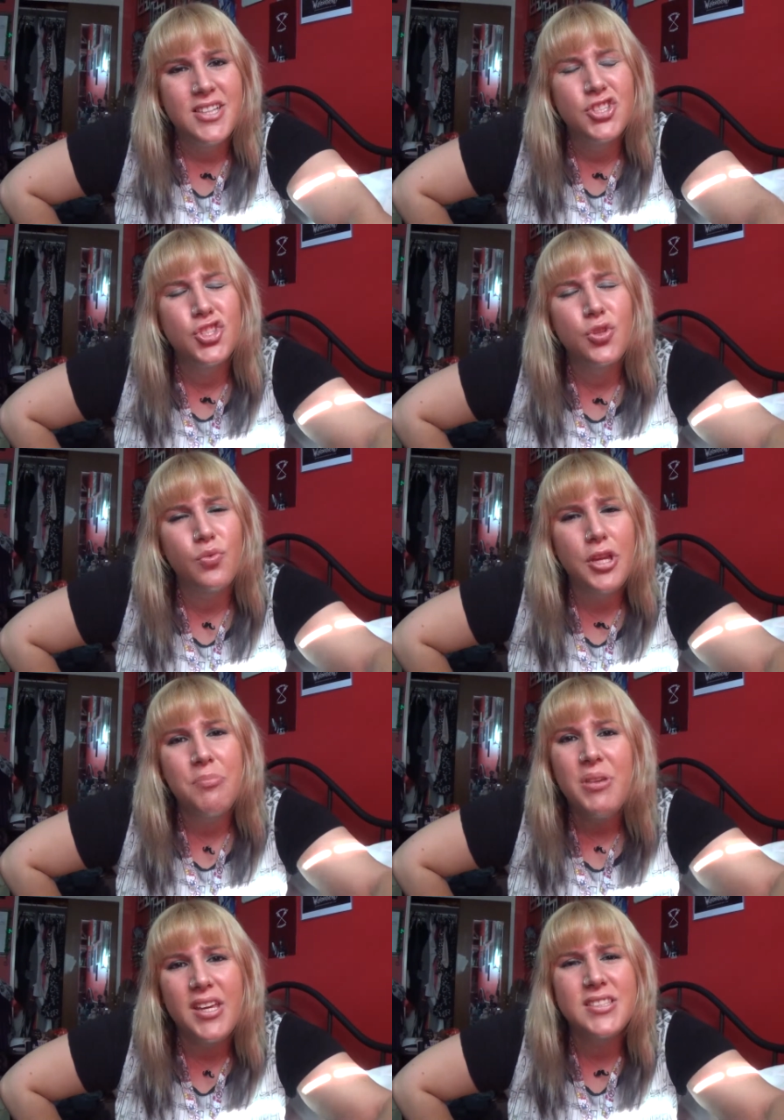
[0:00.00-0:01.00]

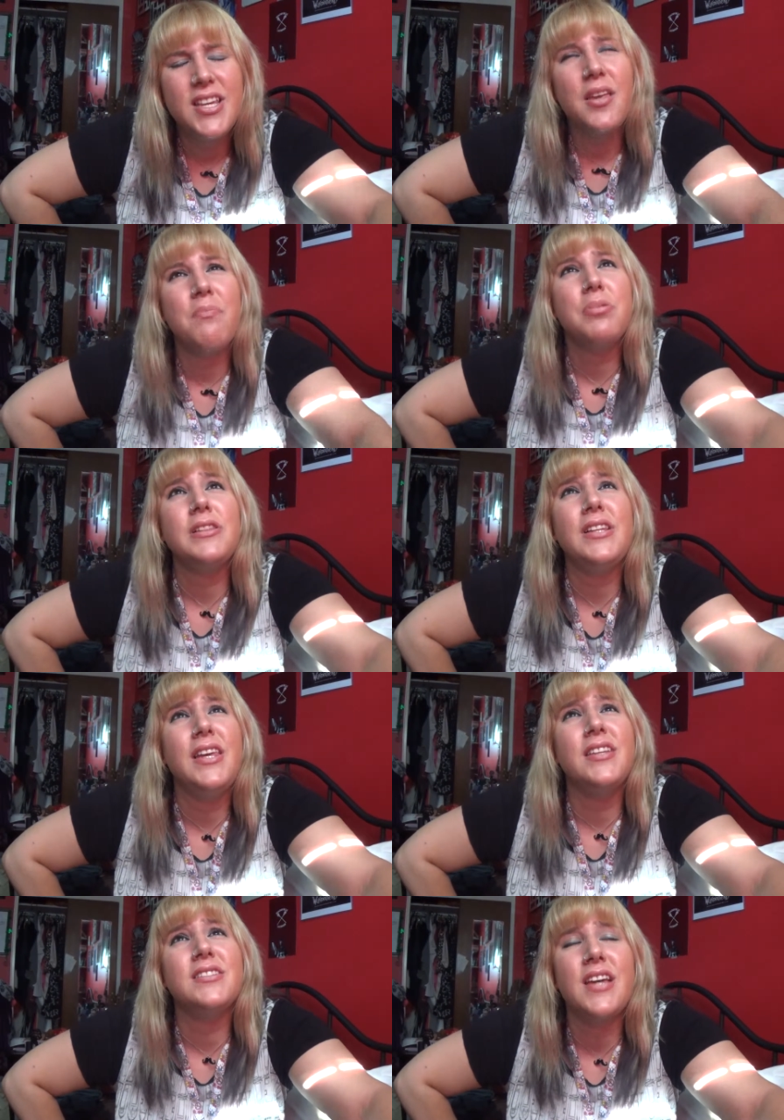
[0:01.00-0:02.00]
screaming, saying,
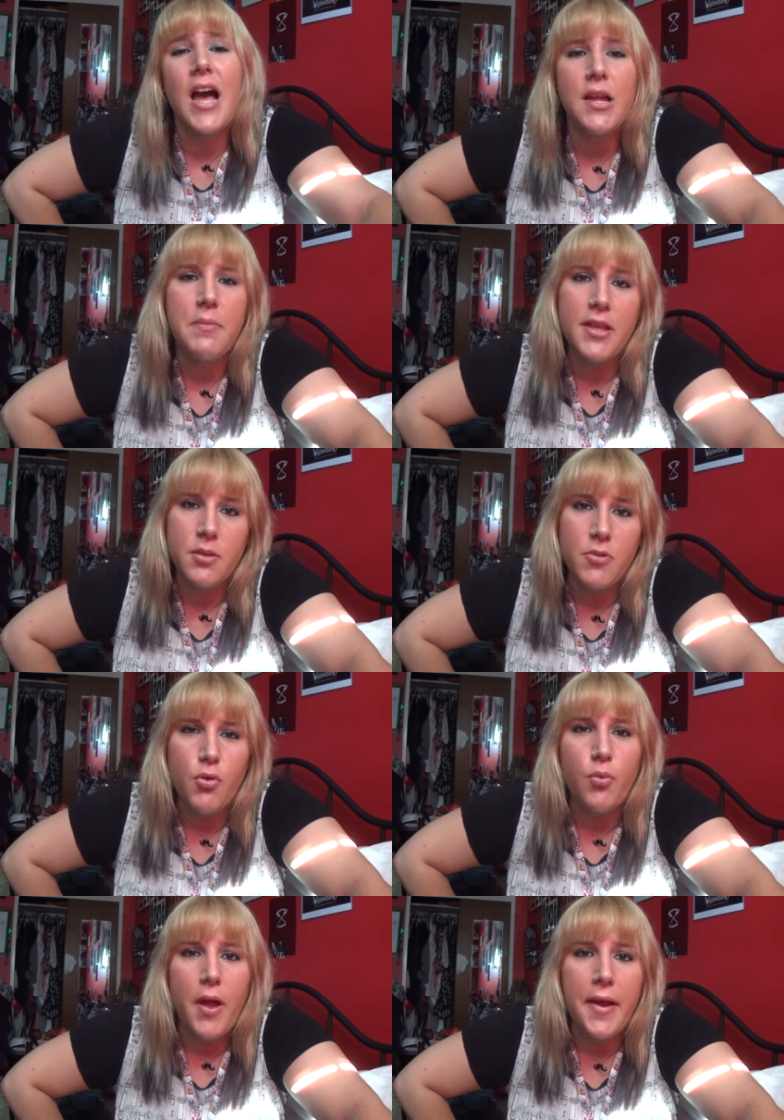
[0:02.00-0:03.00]
please, God, make them go
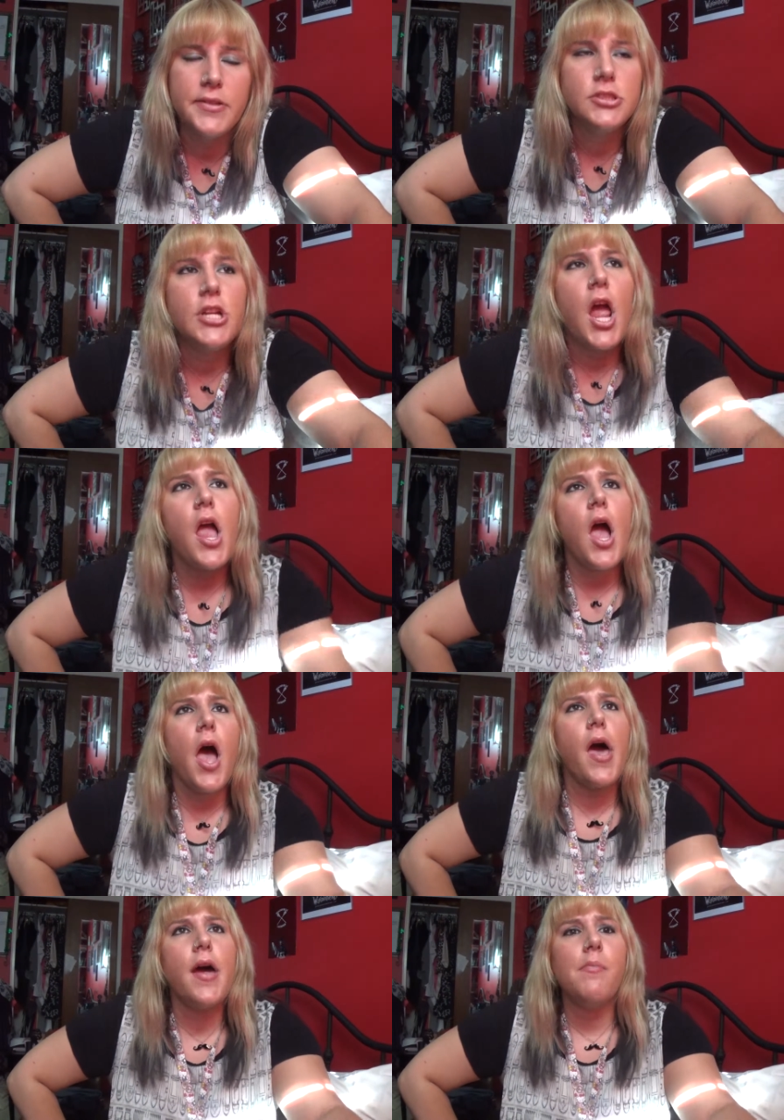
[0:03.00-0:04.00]
away.
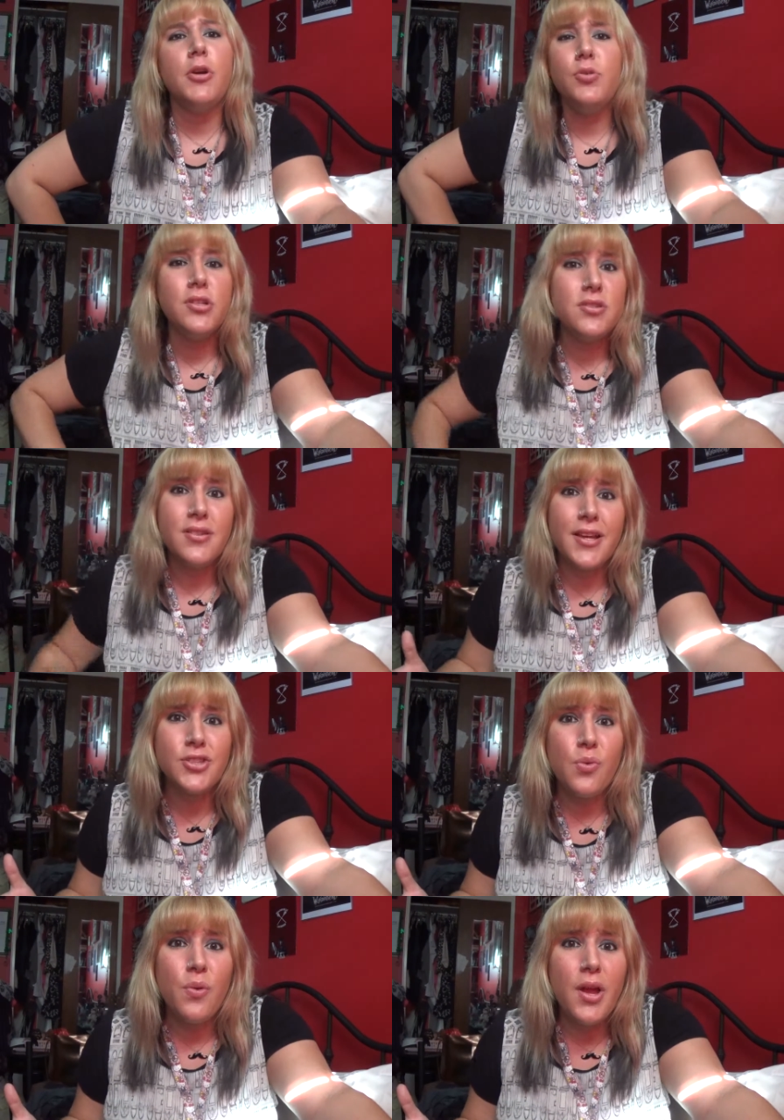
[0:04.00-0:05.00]
Um, who doesn't like
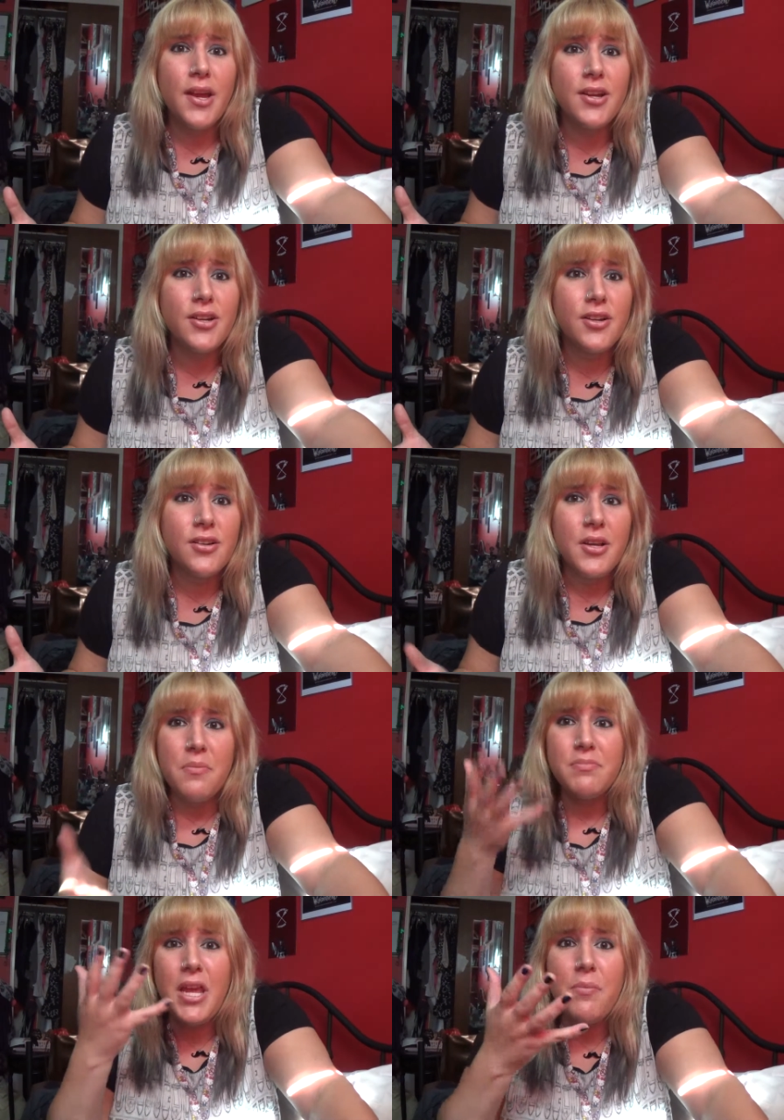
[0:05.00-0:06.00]
to wear
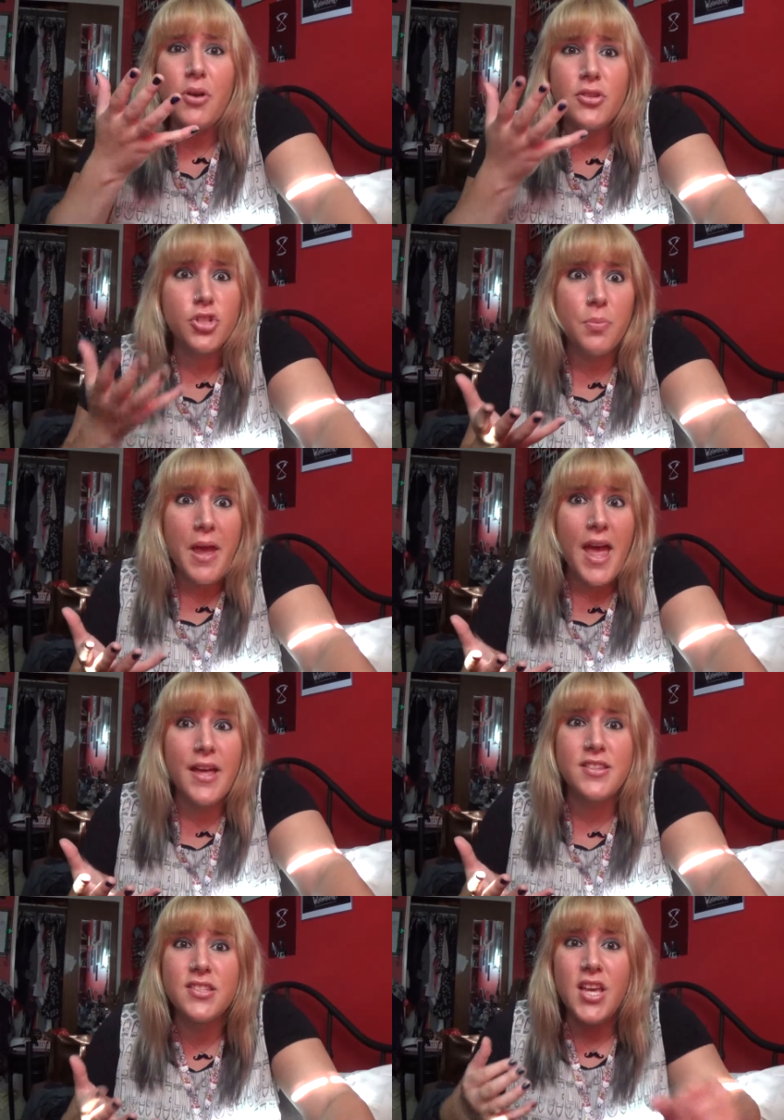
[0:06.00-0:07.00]
tampons or
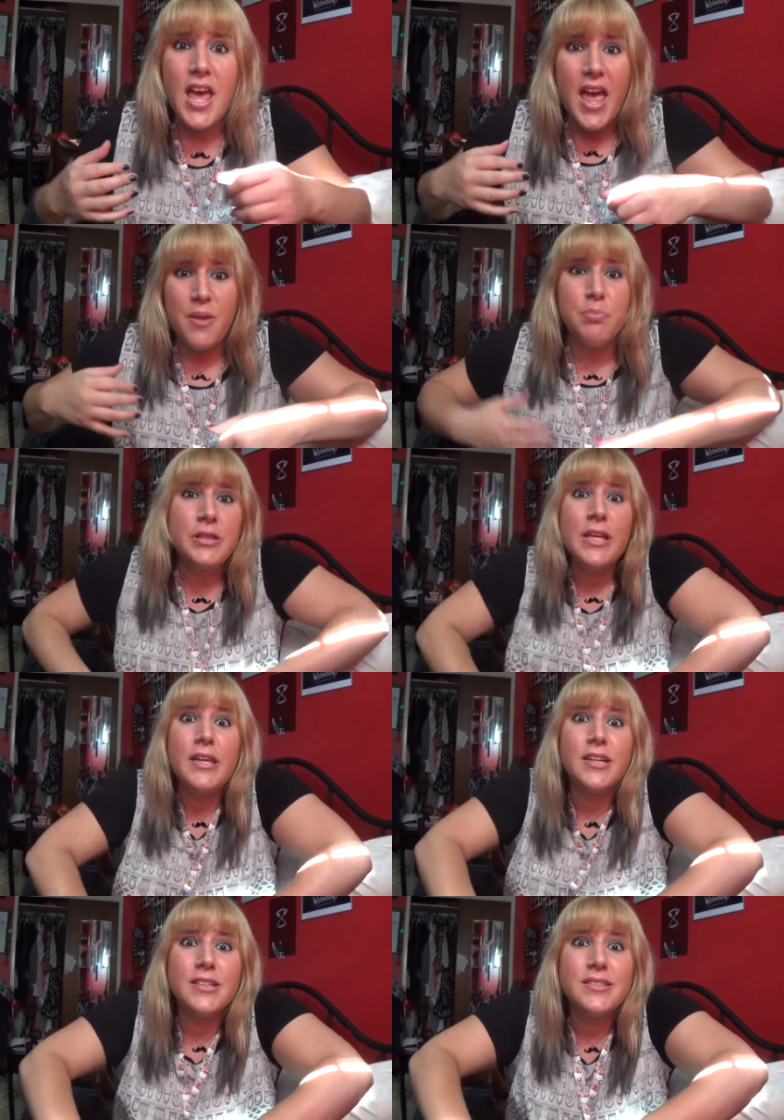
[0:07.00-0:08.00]
pads and
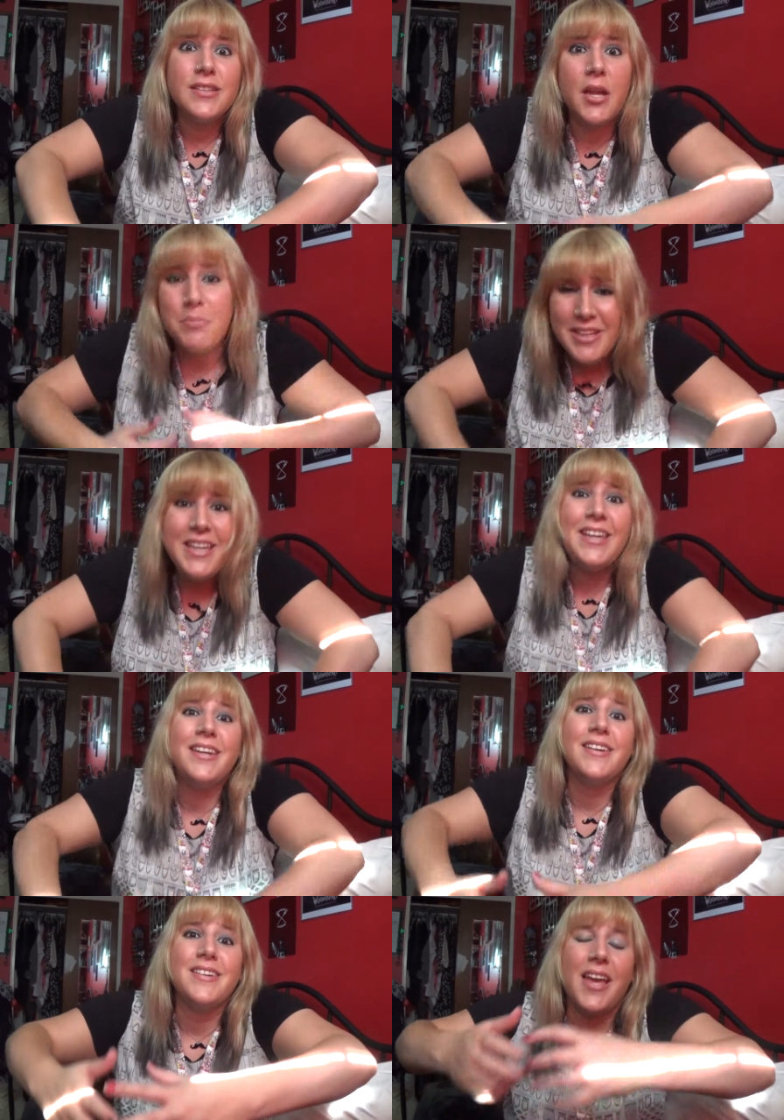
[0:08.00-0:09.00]
bleed and bleed
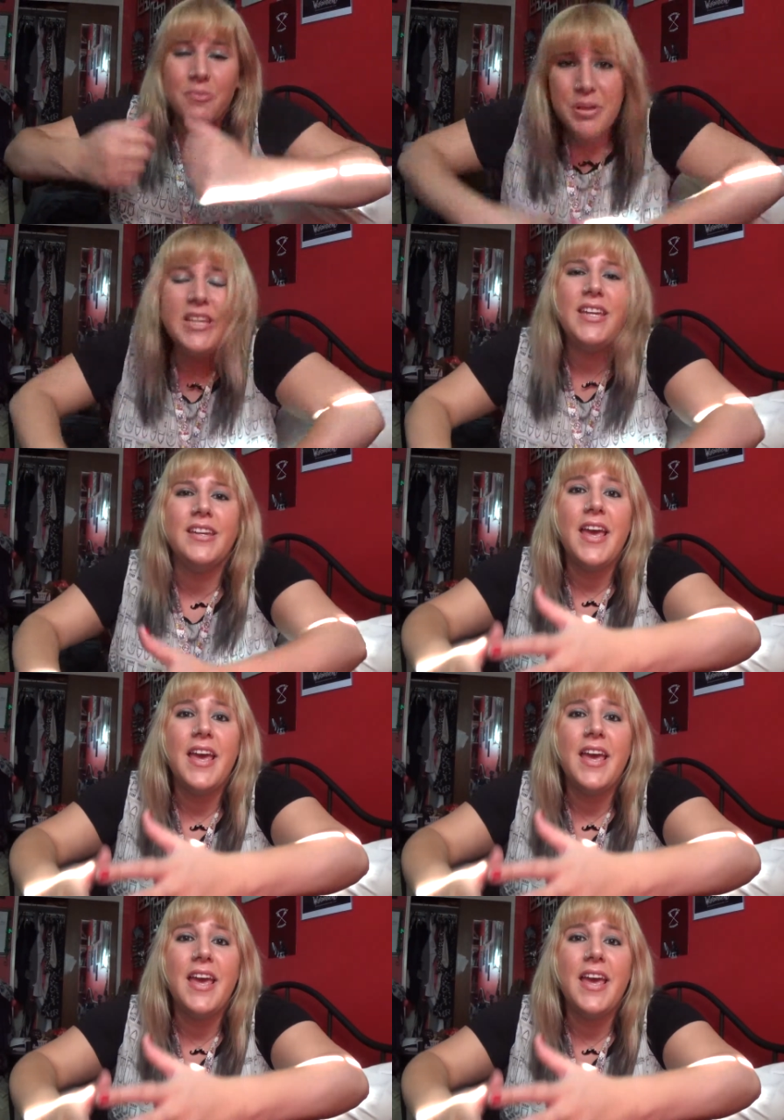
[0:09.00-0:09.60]
and bleed